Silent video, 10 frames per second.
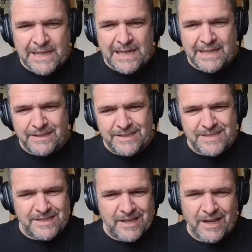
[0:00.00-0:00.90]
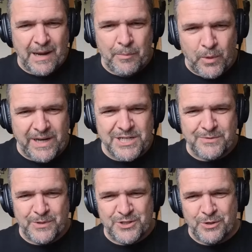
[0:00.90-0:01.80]
And this in
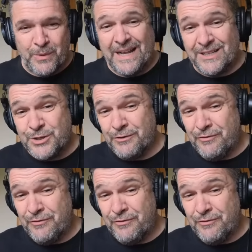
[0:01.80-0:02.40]
collaboration with someone else who